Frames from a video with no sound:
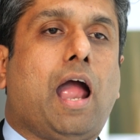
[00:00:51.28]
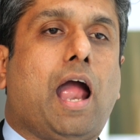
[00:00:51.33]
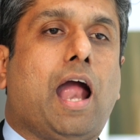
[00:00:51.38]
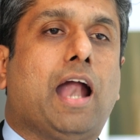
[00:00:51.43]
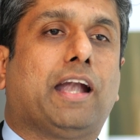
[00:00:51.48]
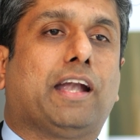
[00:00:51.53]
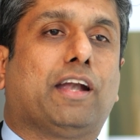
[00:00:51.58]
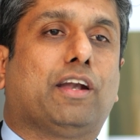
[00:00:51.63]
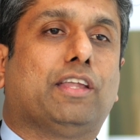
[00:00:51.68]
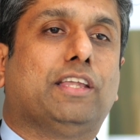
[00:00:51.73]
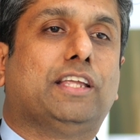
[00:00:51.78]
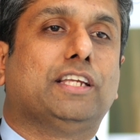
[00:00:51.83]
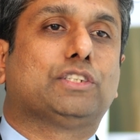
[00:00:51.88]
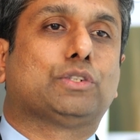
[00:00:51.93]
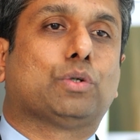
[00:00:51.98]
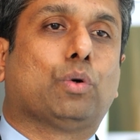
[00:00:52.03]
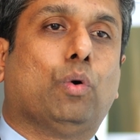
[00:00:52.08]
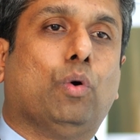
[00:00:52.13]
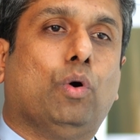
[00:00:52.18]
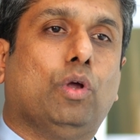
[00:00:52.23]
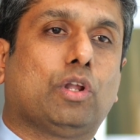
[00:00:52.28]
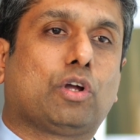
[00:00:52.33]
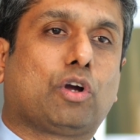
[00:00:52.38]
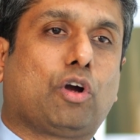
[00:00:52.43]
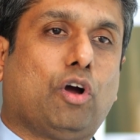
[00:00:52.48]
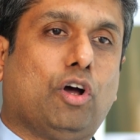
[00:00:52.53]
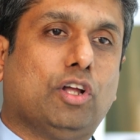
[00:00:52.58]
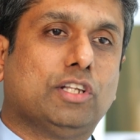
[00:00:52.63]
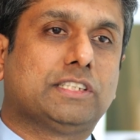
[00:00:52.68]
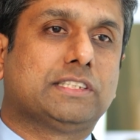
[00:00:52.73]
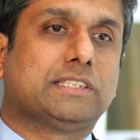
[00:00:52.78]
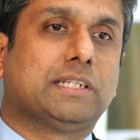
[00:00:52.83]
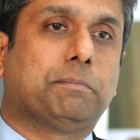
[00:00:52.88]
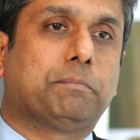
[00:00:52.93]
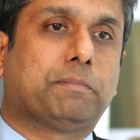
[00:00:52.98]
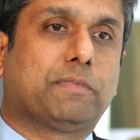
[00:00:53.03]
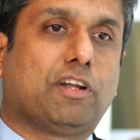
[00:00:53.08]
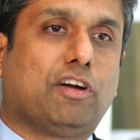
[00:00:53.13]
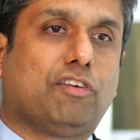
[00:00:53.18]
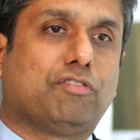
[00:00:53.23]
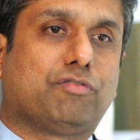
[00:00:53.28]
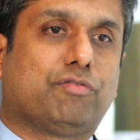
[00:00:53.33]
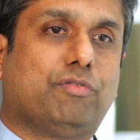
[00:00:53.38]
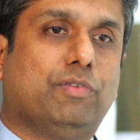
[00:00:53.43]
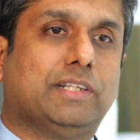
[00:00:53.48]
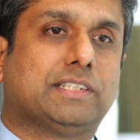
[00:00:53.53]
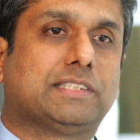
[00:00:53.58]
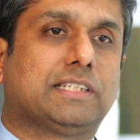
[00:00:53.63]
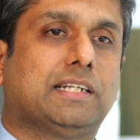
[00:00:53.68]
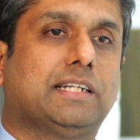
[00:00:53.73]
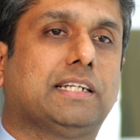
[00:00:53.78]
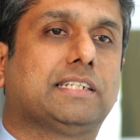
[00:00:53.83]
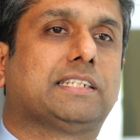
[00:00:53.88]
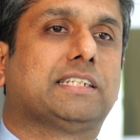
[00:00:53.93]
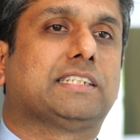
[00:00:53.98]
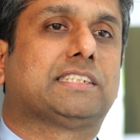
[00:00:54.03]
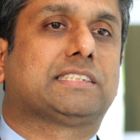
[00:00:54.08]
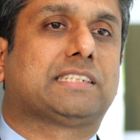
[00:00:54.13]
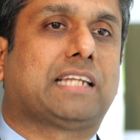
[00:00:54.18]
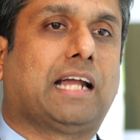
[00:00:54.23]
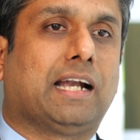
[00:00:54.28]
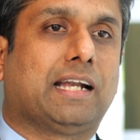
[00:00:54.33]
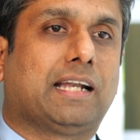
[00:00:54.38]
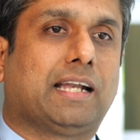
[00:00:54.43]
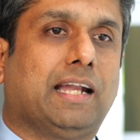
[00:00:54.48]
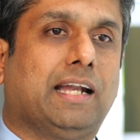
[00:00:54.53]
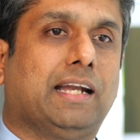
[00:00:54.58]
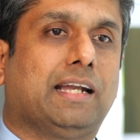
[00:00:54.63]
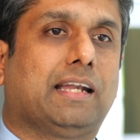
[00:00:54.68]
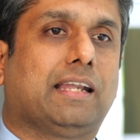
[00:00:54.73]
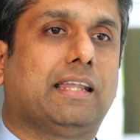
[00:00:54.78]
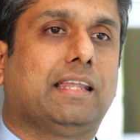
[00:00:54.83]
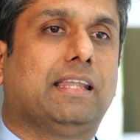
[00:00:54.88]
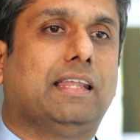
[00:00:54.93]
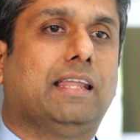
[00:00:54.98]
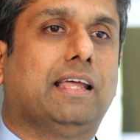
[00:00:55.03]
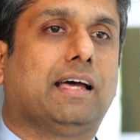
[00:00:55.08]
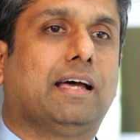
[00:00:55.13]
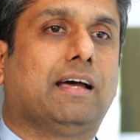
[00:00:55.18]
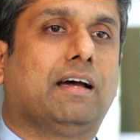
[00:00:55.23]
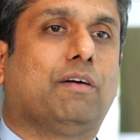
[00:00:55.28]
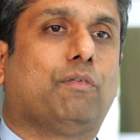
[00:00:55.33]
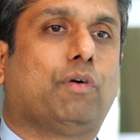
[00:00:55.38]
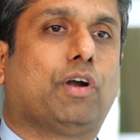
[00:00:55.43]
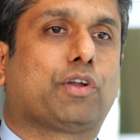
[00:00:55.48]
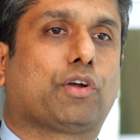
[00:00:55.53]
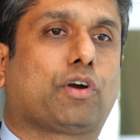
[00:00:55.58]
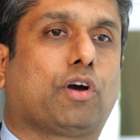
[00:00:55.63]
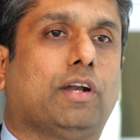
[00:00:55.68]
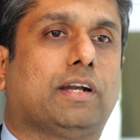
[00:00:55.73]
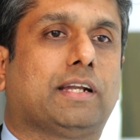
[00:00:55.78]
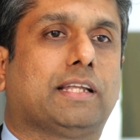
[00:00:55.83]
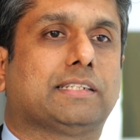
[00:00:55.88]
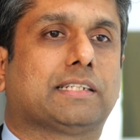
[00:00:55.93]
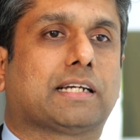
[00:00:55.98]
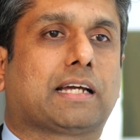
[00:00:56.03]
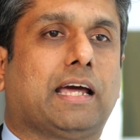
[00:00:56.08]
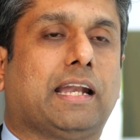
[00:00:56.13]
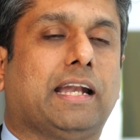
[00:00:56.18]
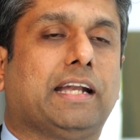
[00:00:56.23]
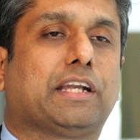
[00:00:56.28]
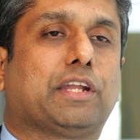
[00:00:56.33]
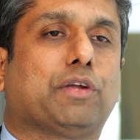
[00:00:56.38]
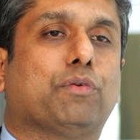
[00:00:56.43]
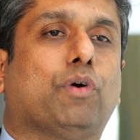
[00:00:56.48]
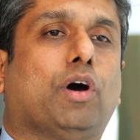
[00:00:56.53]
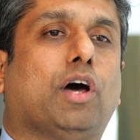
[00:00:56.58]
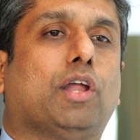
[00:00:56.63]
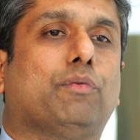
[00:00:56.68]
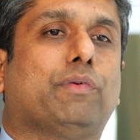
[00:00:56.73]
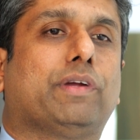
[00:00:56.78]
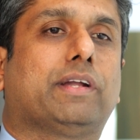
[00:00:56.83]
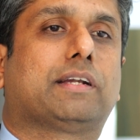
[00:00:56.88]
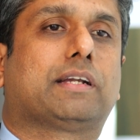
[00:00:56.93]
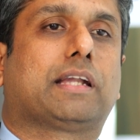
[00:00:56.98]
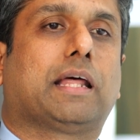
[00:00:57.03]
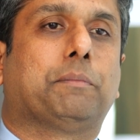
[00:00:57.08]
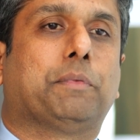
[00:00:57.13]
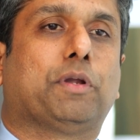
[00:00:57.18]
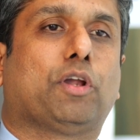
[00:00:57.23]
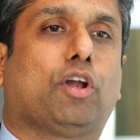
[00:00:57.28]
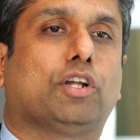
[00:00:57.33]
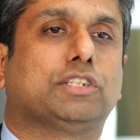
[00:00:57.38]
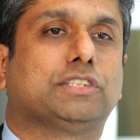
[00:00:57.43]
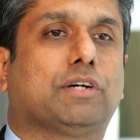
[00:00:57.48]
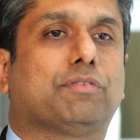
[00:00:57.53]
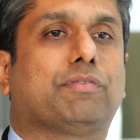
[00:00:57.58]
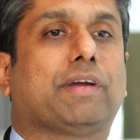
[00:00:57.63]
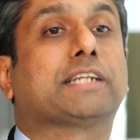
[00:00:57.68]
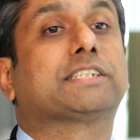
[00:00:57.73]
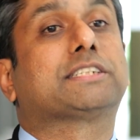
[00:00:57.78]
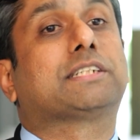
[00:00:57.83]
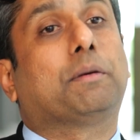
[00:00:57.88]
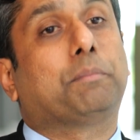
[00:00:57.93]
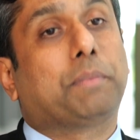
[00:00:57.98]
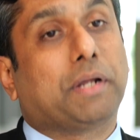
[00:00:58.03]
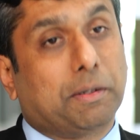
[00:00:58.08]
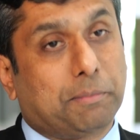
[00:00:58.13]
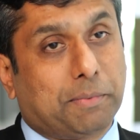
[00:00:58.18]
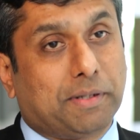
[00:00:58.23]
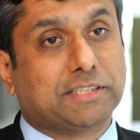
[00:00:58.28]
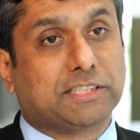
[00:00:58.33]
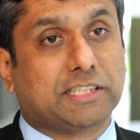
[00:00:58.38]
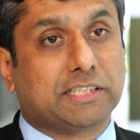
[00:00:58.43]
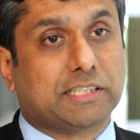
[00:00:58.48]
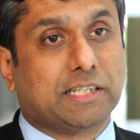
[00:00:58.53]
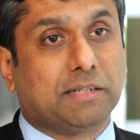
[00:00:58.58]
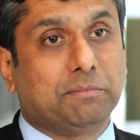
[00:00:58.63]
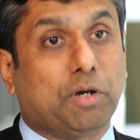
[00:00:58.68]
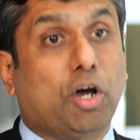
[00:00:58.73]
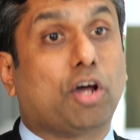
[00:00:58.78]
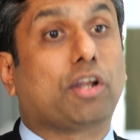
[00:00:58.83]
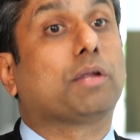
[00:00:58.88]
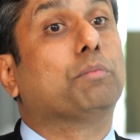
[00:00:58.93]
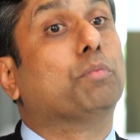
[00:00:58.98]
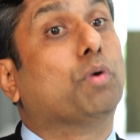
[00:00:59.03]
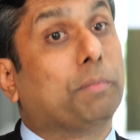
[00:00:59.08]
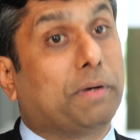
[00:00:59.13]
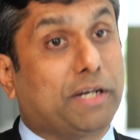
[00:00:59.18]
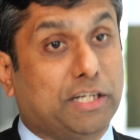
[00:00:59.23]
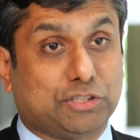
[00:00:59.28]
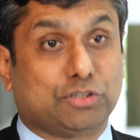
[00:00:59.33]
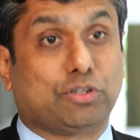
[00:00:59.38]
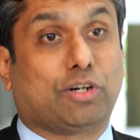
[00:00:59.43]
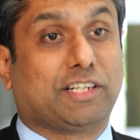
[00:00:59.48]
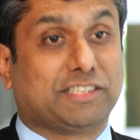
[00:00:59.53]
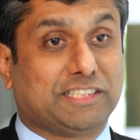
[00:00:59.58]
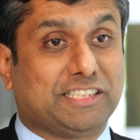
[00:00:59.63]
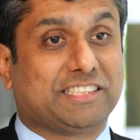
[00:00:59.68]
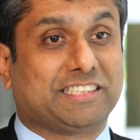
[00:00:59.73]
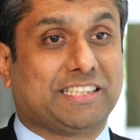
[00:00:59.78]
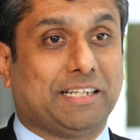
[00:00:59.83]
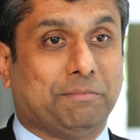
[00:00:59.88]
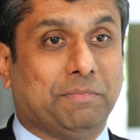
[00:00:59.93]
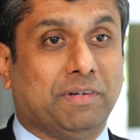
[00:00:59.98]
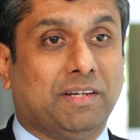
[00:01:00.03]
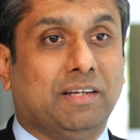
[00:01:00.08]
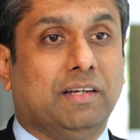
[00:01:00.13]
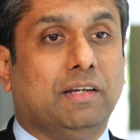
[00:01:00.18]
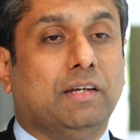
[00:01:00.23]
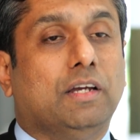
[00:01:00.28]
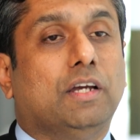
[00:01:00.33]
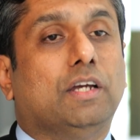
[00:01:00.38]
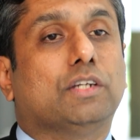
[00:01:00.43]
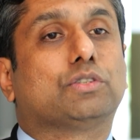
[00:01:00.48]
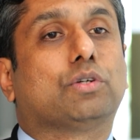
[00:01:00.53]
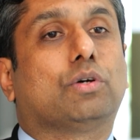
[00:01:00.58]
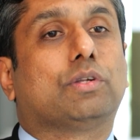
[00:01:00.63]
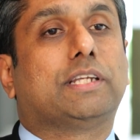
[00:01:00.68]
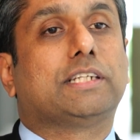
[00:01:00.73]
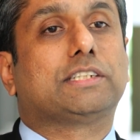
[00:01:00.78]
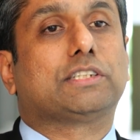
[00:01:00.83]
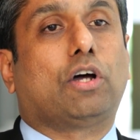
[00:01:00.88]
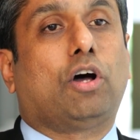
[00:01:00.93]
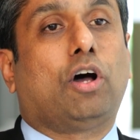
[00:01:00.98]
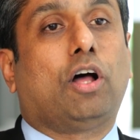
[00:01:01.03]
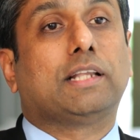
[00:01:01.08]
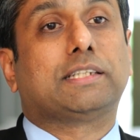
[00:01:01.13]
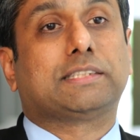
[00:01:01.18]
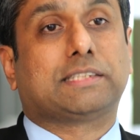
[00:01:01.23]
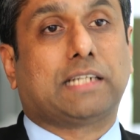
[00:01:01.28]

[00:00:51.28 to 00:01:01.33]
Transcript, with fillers: And this whole concept of Wilson's disease started the what you call it as the current evolving terminology of extrapyramidal system or the movement disorder system. So this all